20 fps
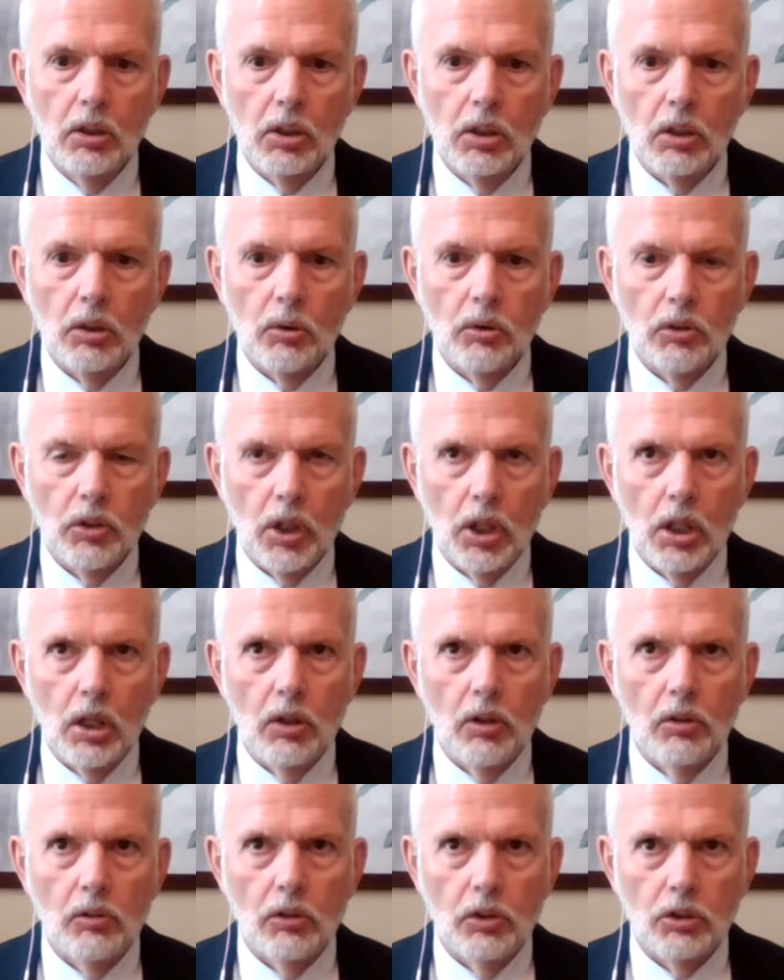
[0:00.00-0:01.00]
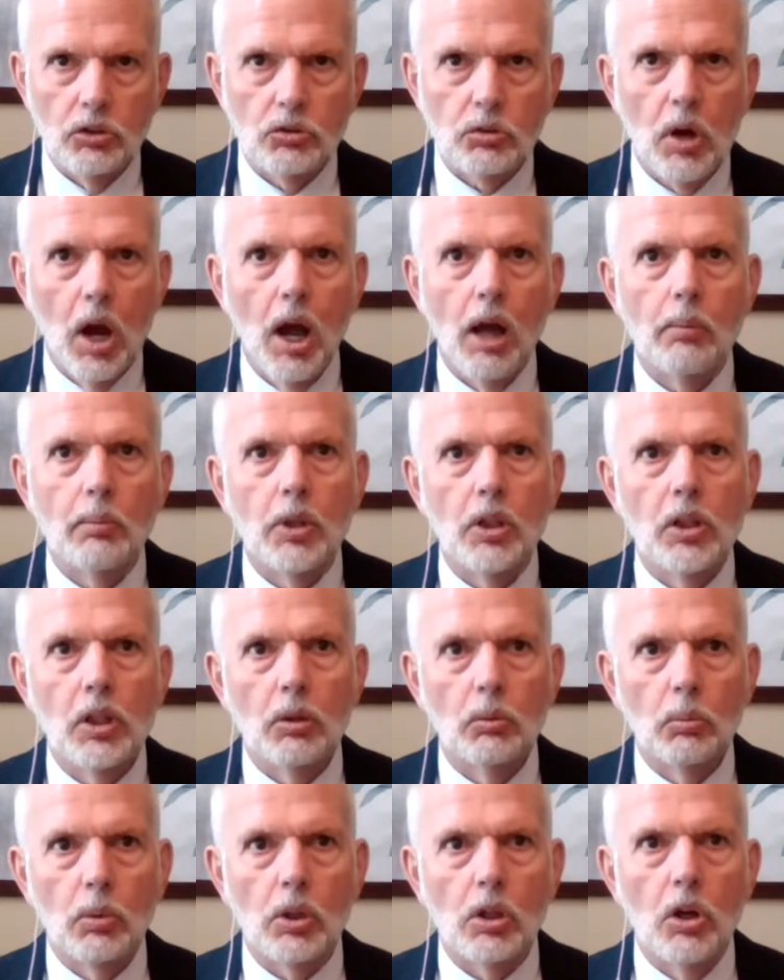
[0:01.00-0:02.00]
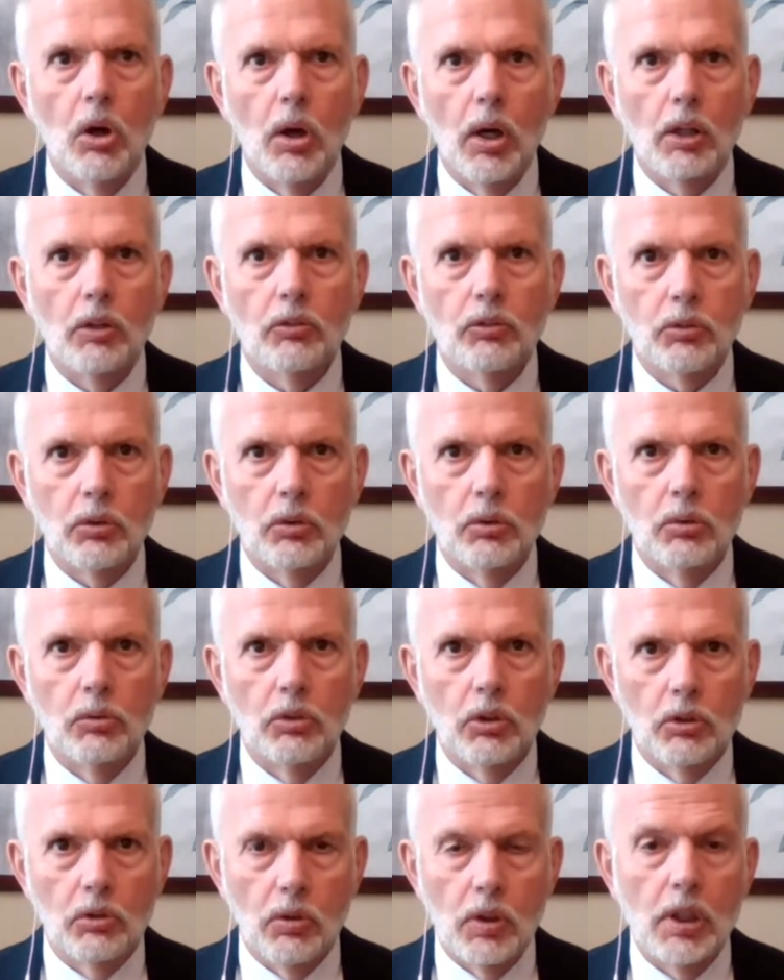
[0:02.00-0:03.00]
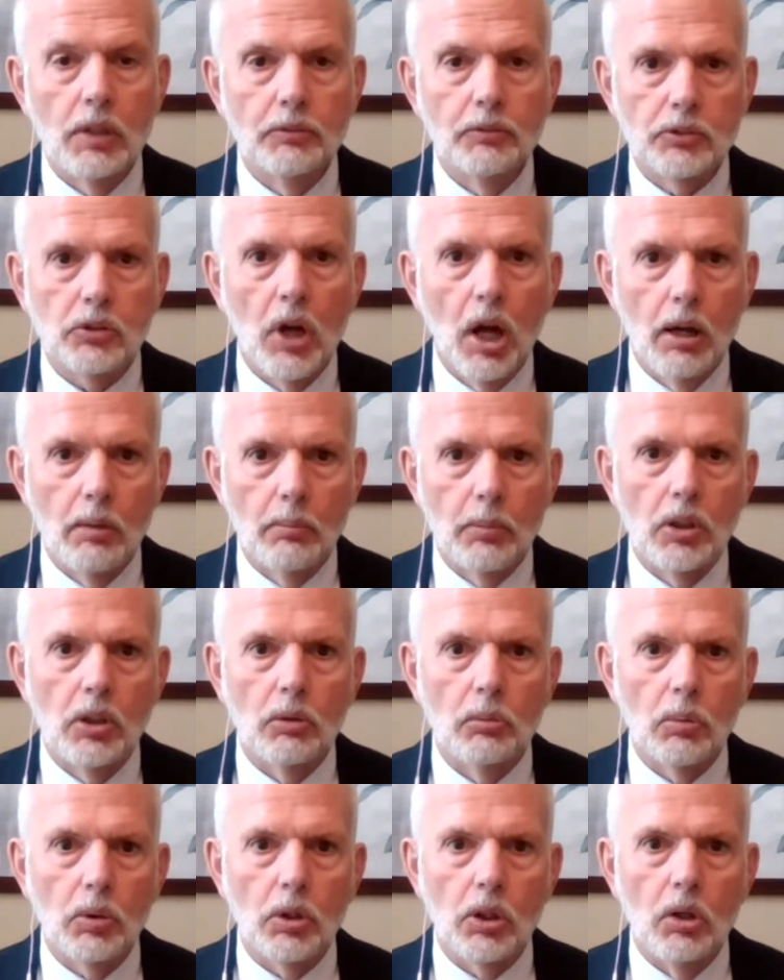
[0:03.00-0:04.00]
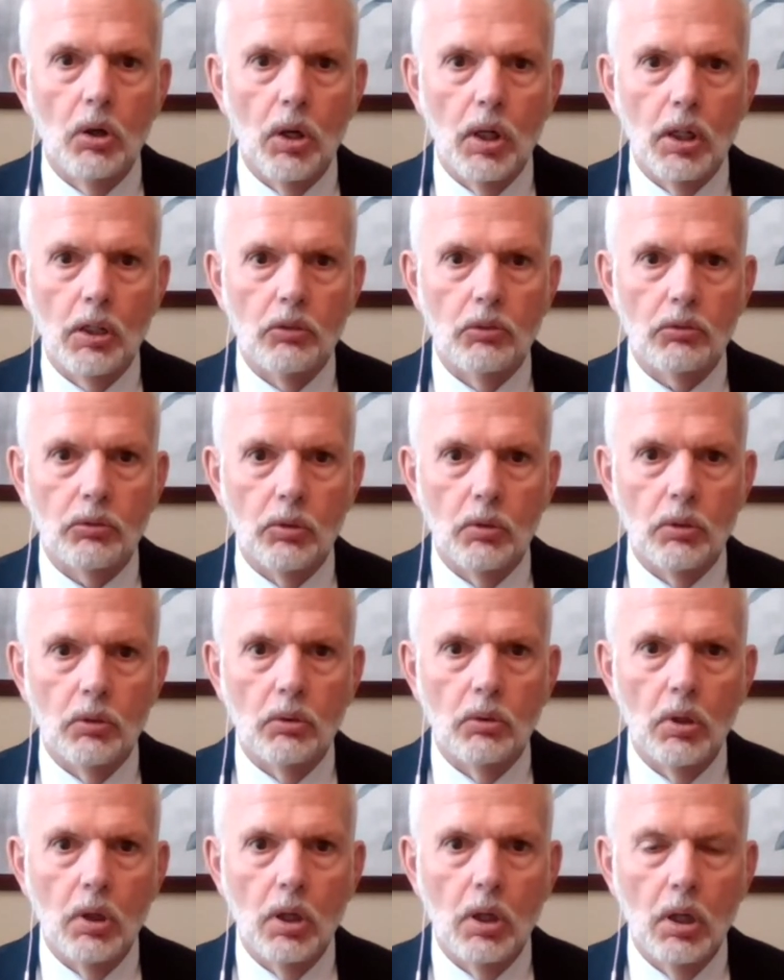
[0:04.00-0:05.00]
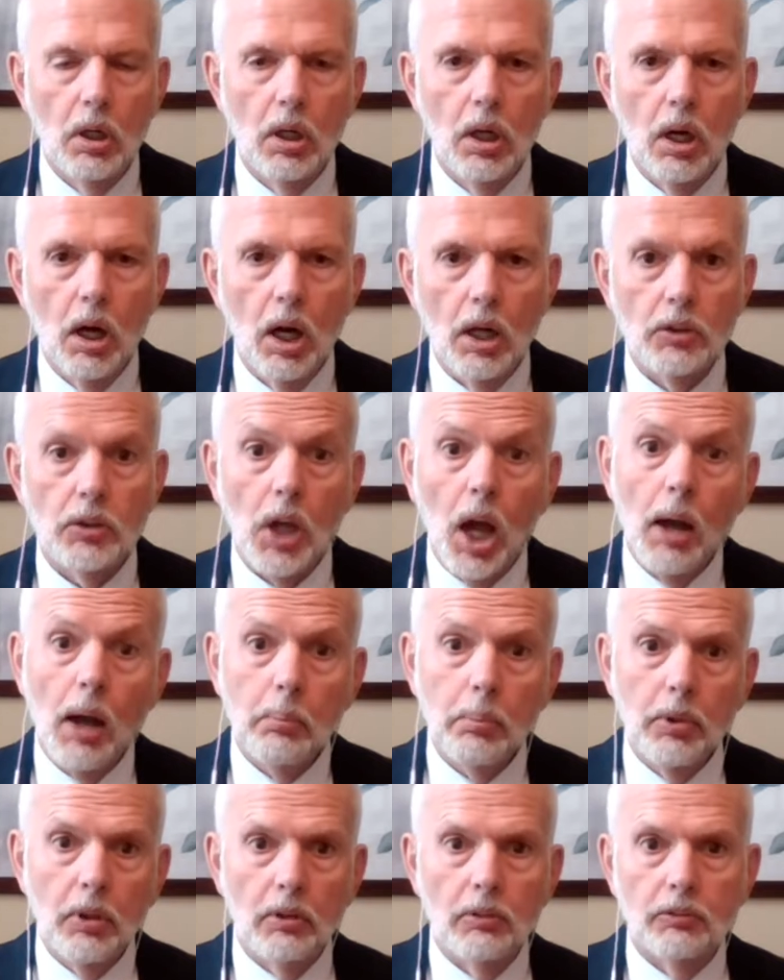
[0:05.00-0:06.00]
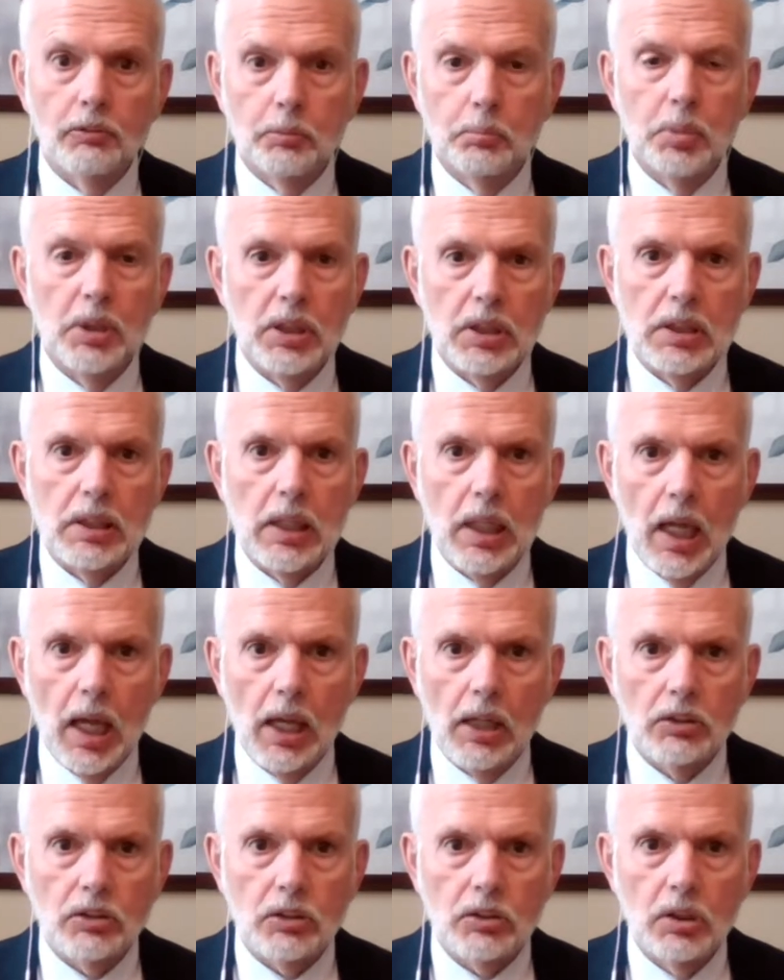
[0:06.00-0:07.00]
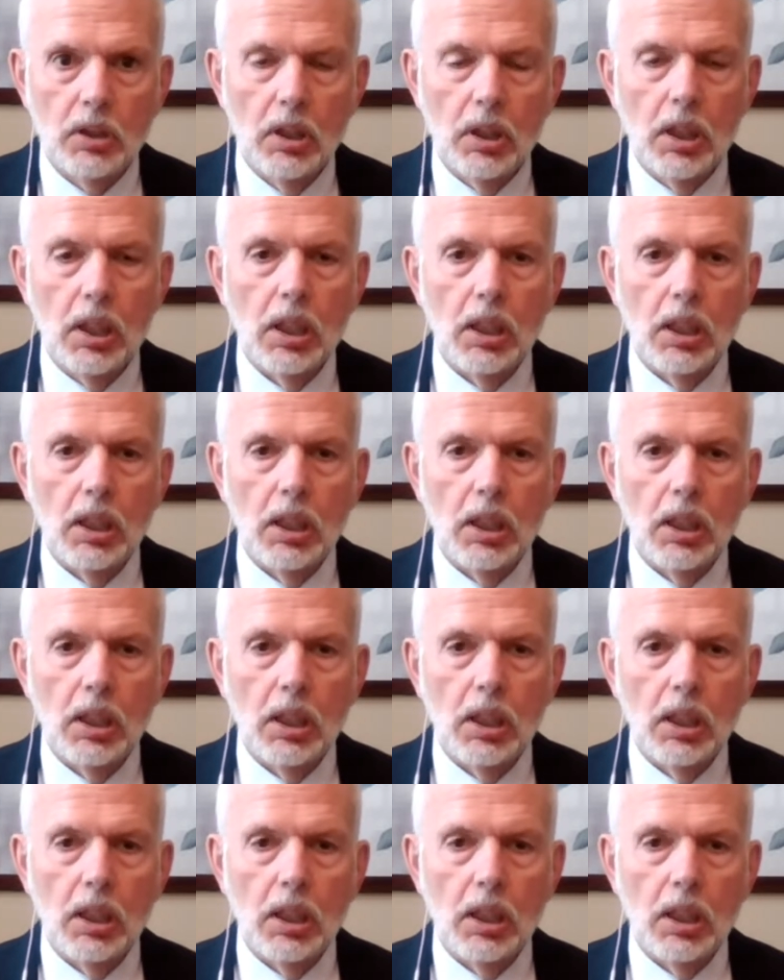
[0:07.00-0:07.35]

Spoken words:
the trauma that we're going through, the grief trauma that we're going through on top of PTS